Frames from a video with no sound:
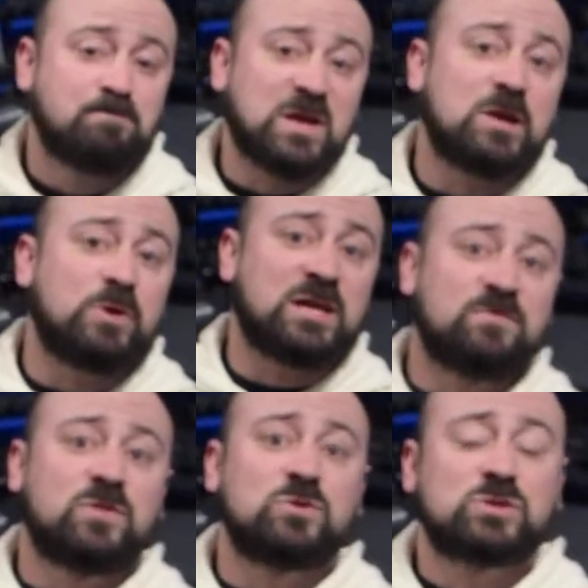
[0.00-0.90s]
Anyway,
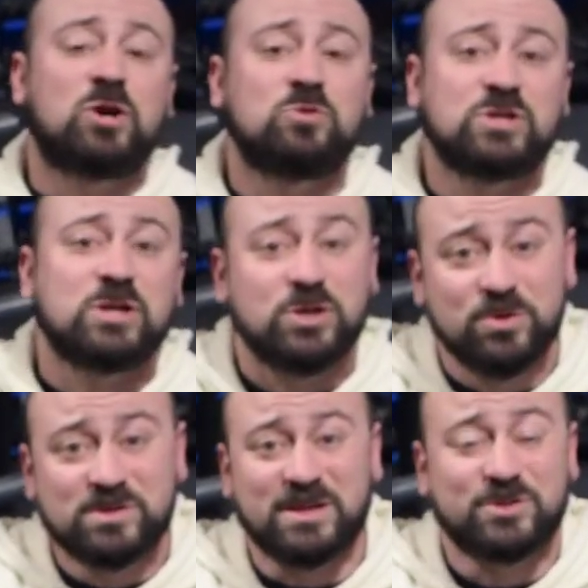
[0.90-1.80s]
give those coaching
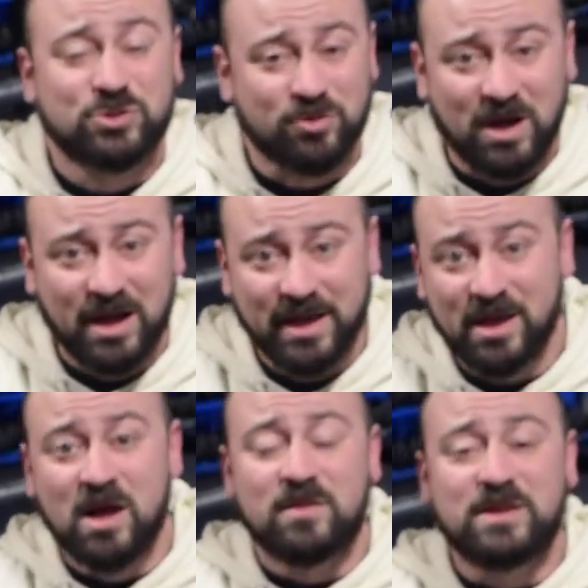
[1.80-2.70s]
cues a try
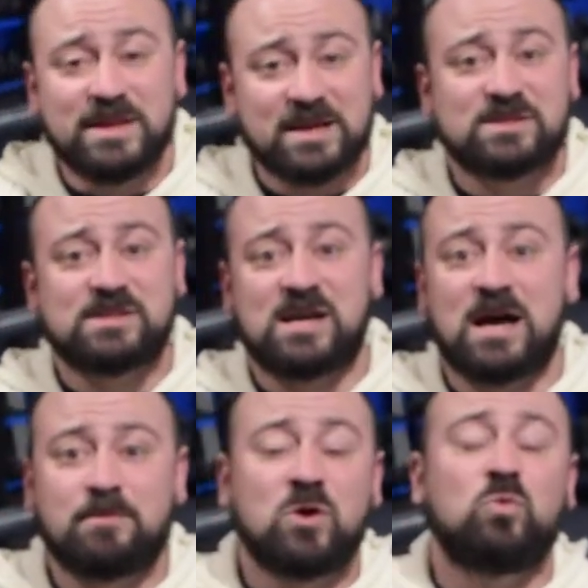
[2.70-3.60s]
next
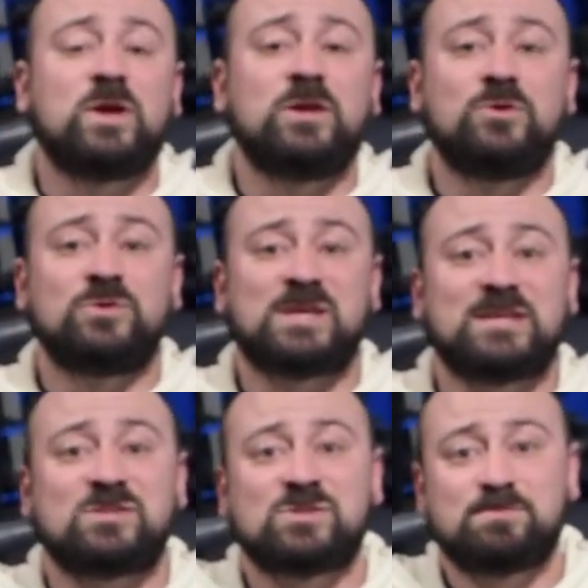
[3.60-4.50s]
time we use a
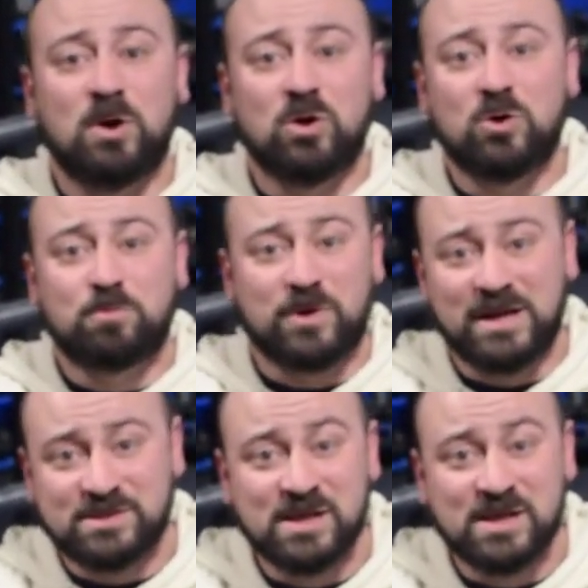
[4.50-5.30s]
Spoto press